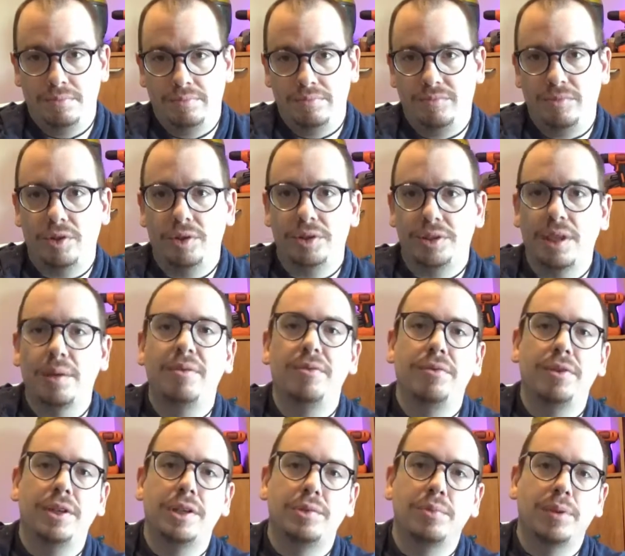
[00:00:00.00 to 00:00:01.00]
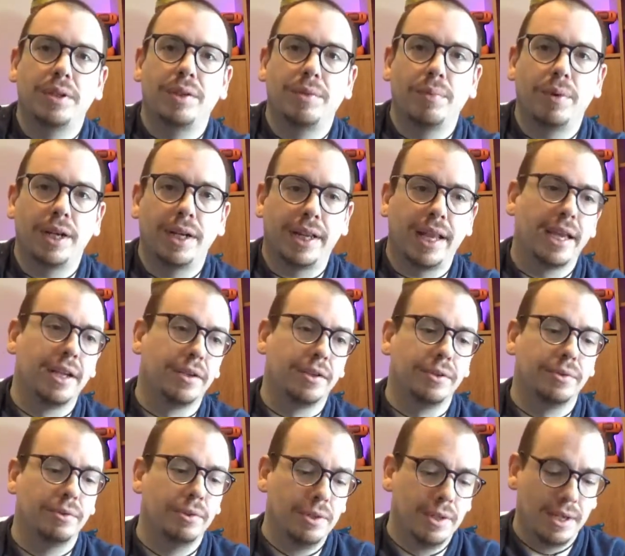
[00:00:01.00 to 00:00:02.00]
first let me finish with what it can do.
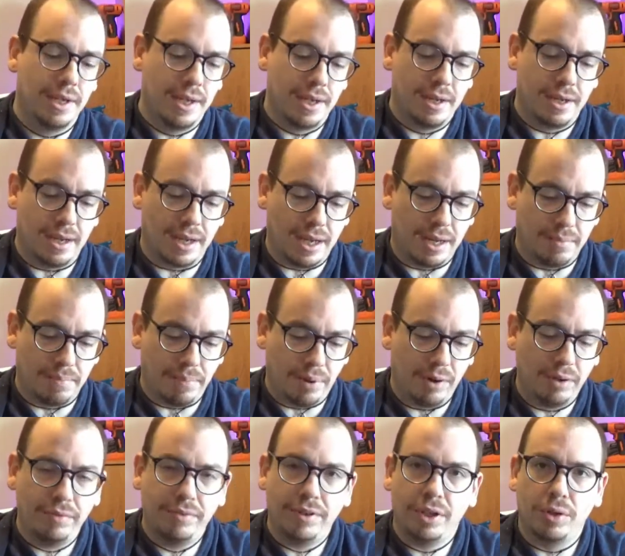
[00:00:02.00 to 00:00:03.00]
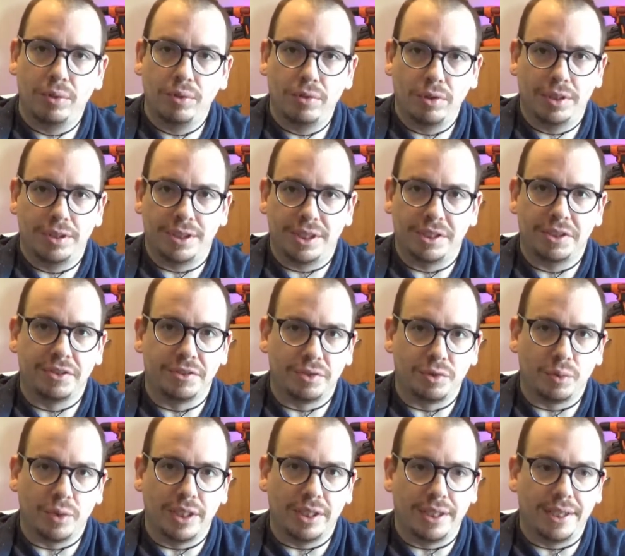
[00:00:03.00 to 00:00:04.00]
Part of the Google Assistant
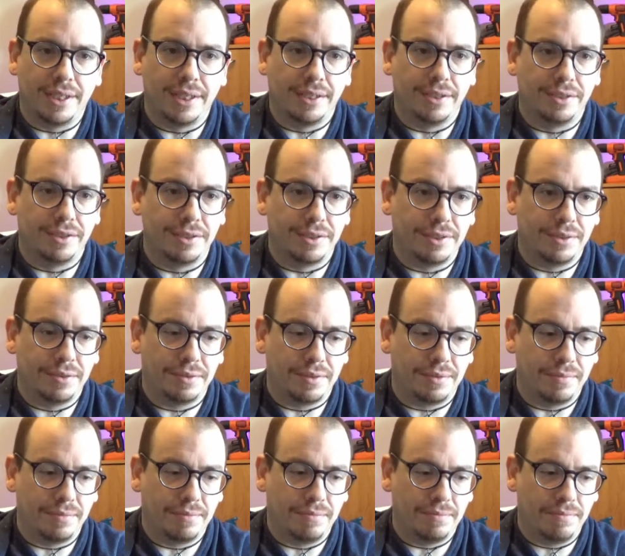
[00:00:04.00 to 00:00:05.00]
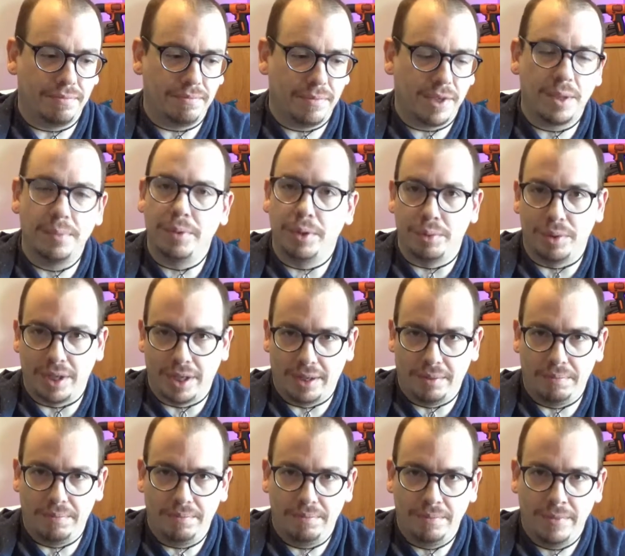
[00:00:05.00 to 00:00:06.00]
suite is commute time.
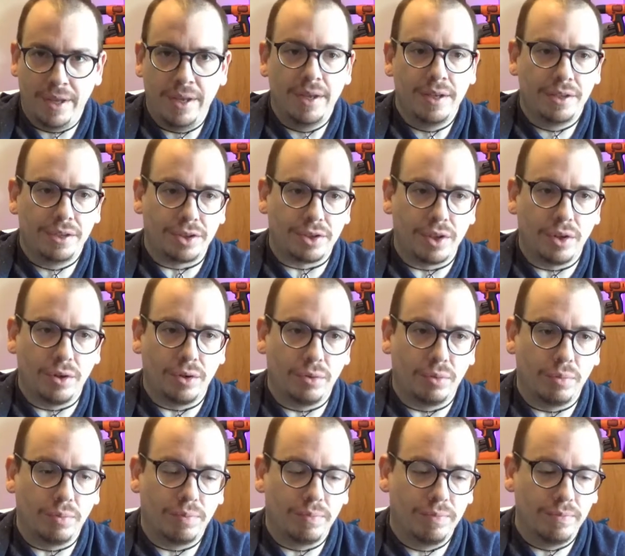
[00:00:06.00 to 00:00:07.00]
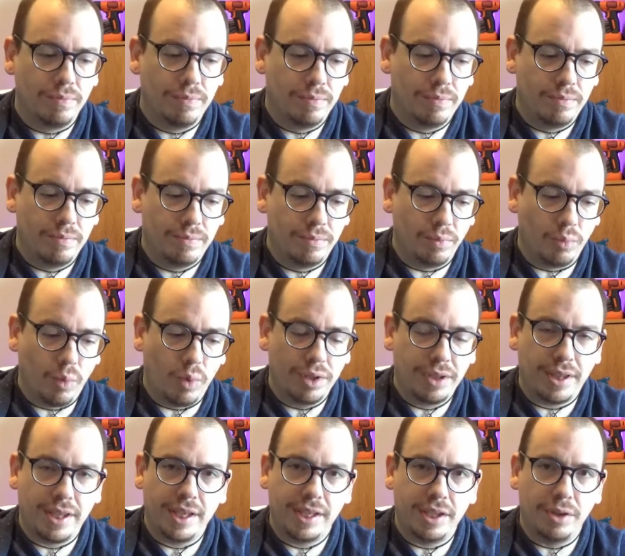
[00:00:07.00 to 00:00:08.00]
So, one
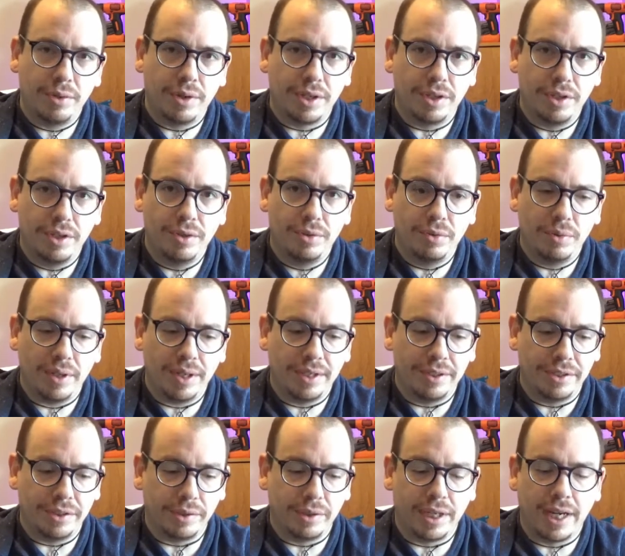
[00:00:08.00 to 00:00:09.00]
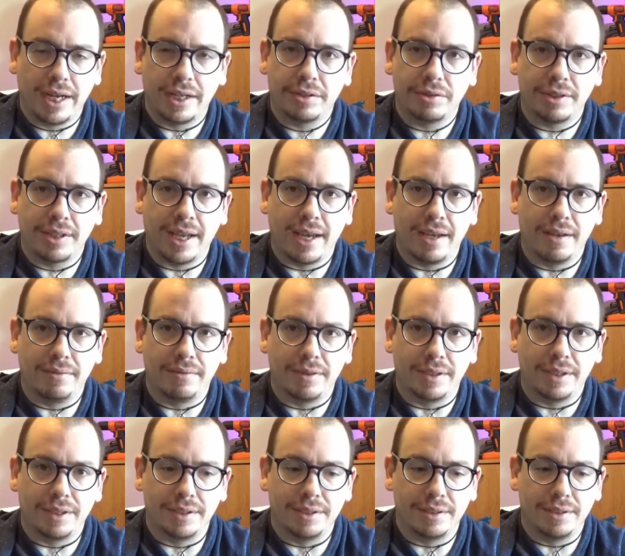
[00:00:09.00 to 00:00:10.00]
thing that you can do is you can actually have
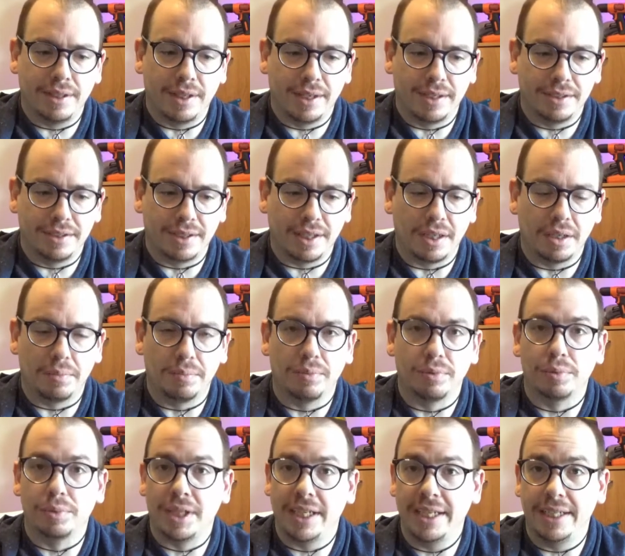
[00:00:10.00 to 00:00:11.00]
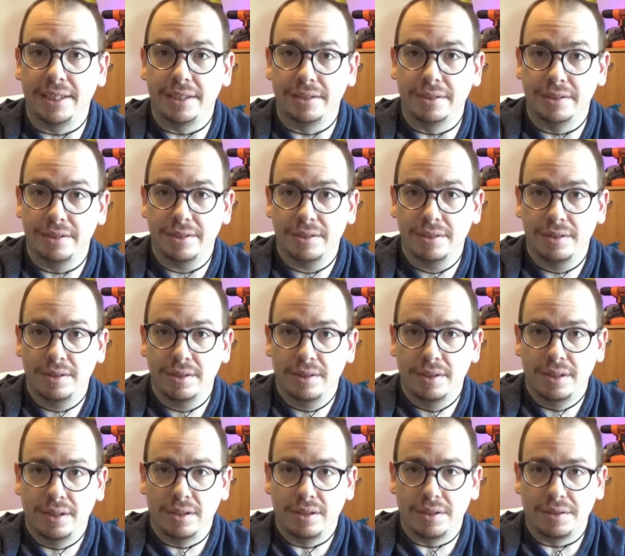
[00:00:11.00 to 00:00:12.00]
it set up routines,
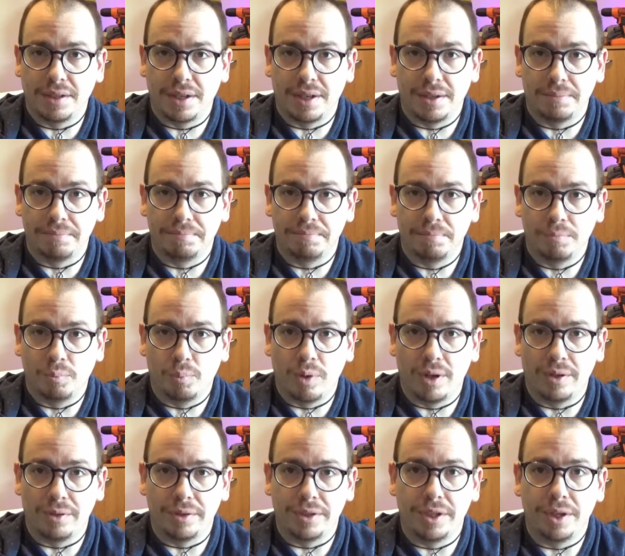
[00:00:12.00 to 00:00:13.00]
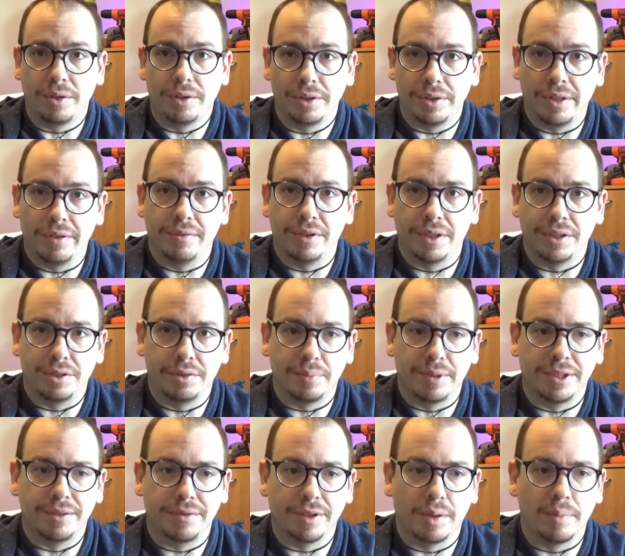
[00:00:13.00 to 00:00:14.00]
where you give it a
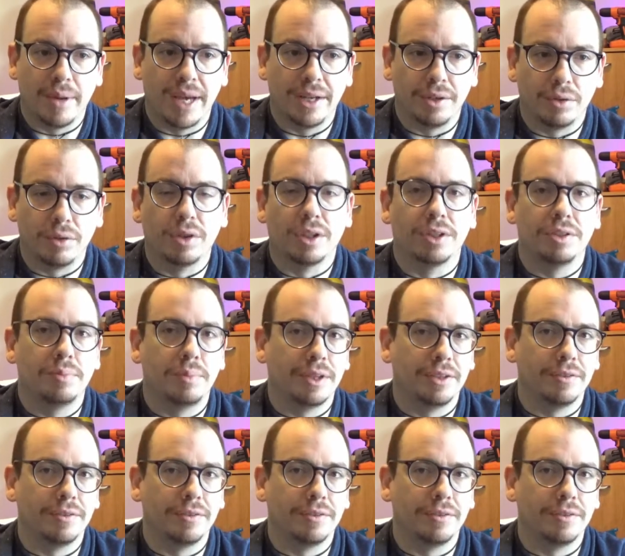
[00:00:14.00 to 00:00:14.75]
specific command or or at